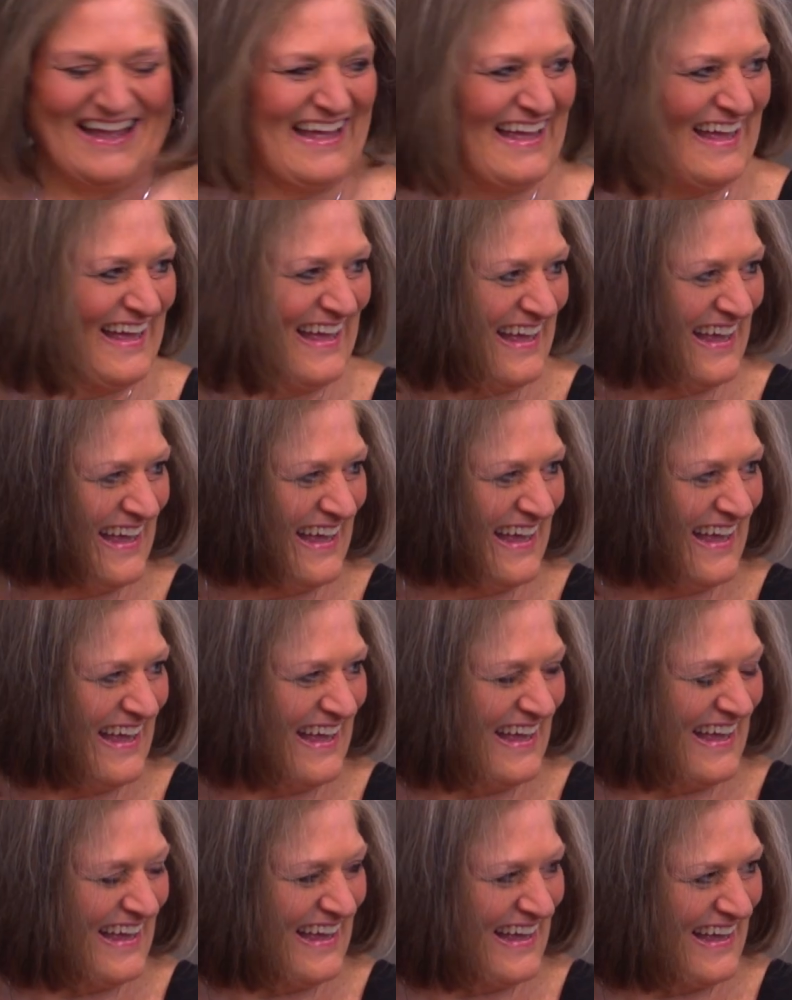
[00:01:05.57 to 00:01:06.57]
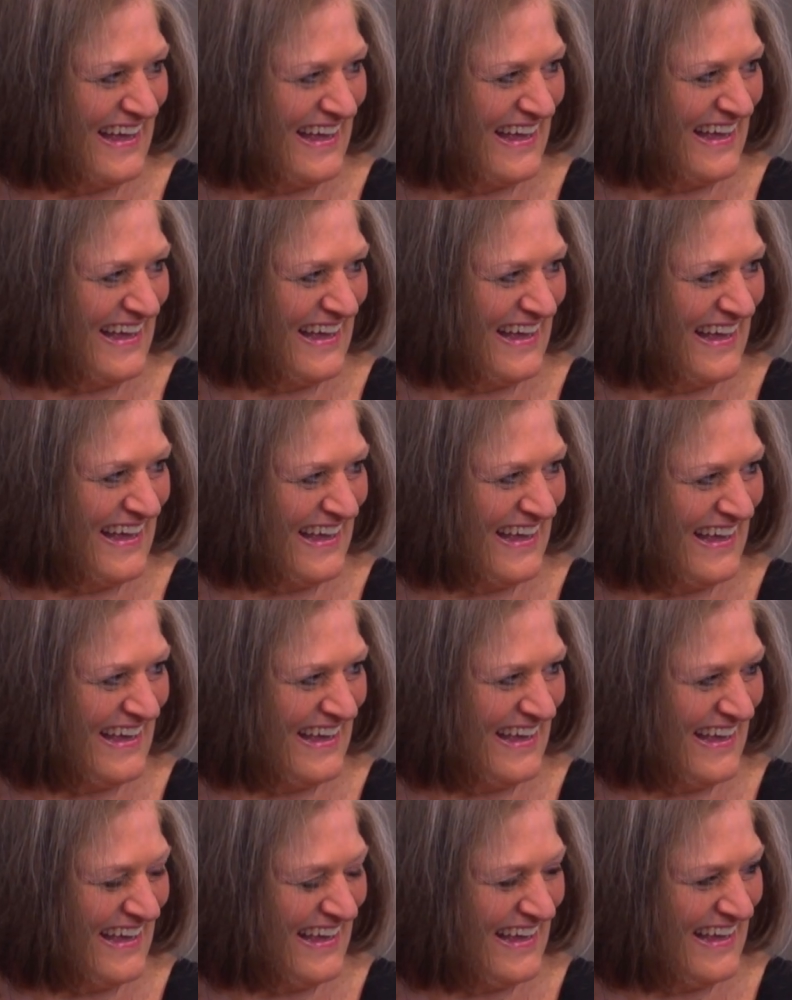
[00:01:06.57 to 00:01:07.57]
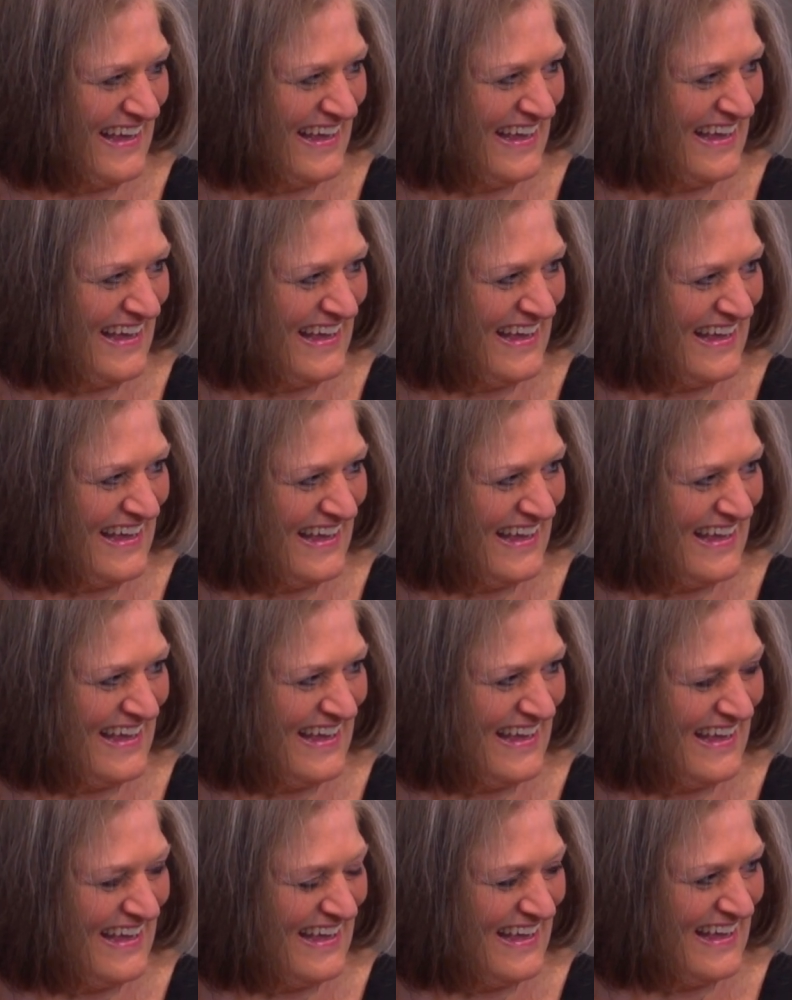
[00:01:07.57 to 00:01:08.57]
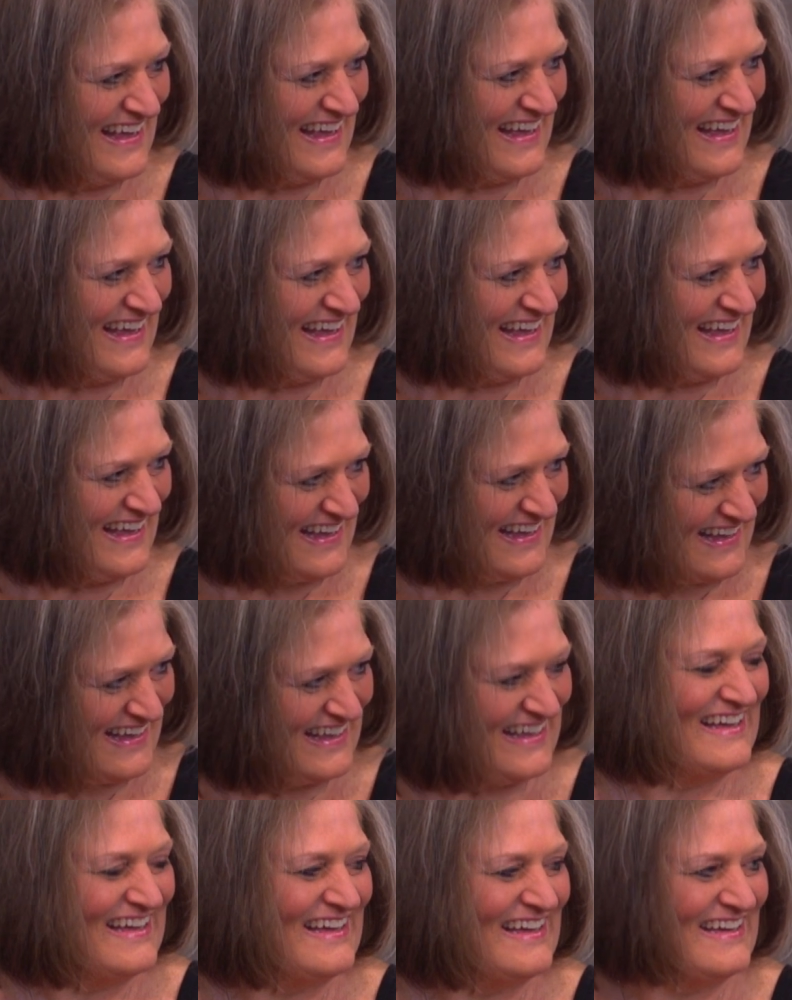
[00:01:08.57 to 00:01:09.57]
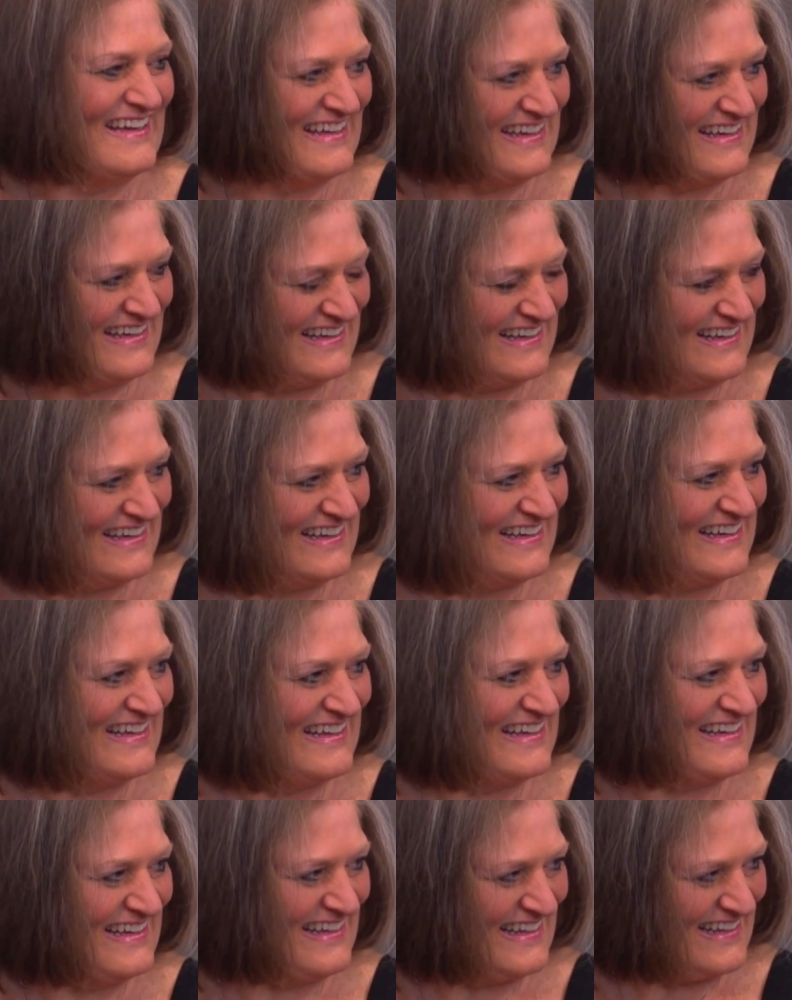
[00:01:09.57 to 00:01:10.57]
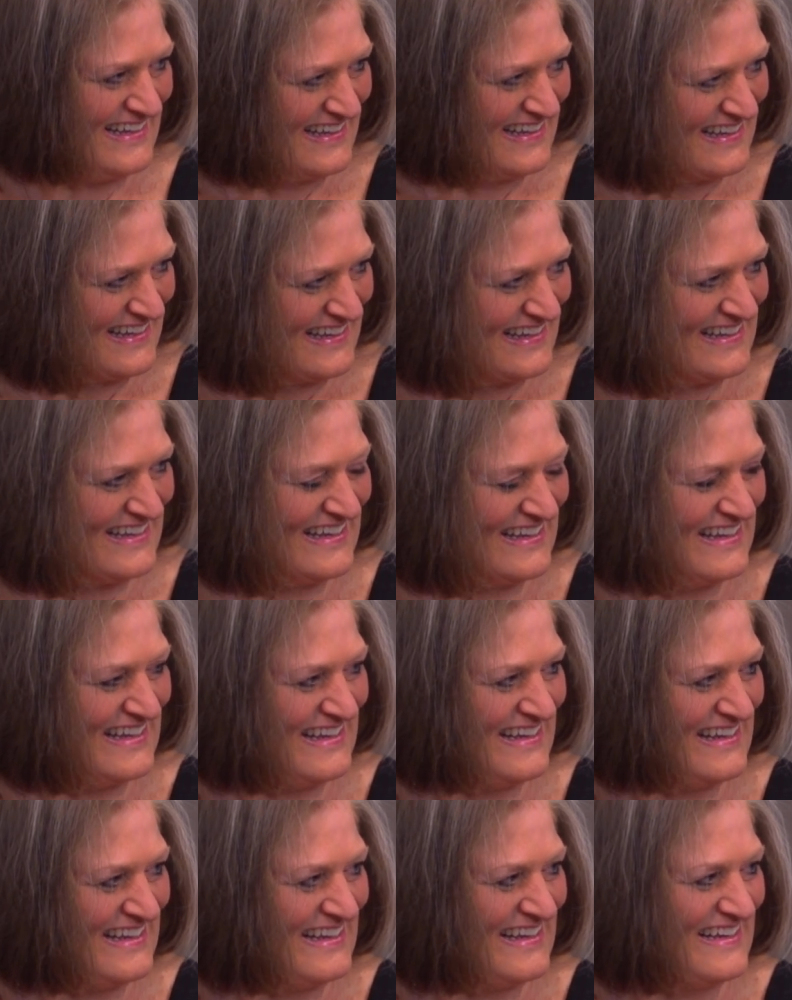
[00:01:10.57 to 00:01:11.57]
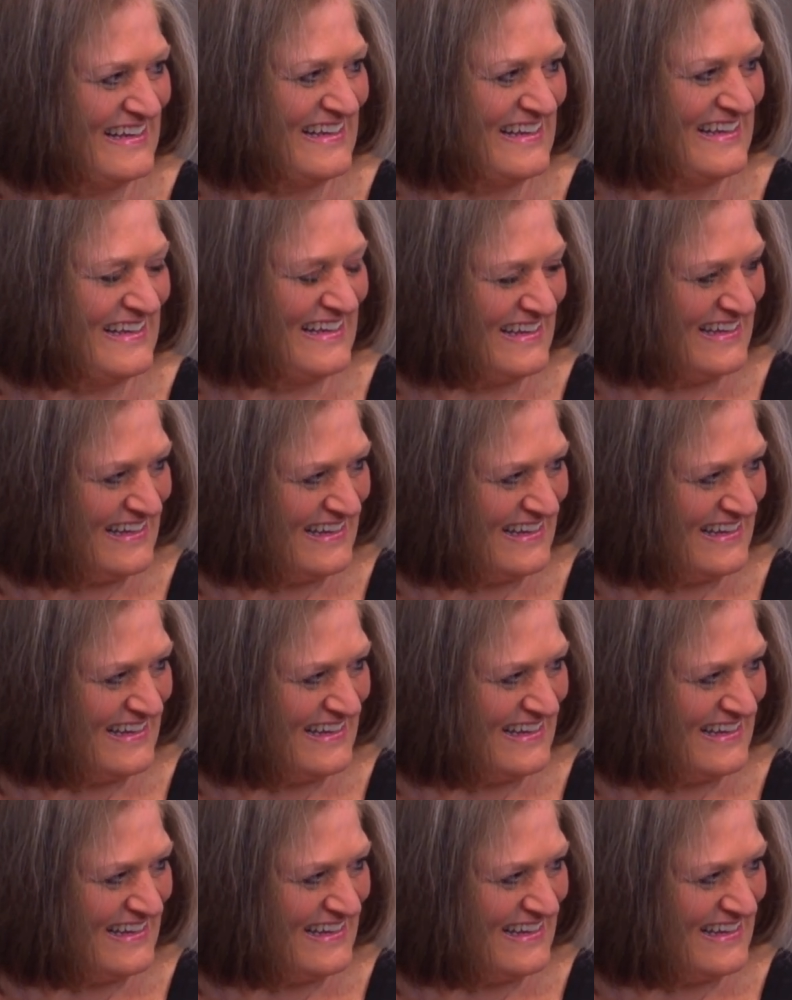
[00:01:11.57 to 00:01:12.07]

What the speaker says: This person isn't speaking.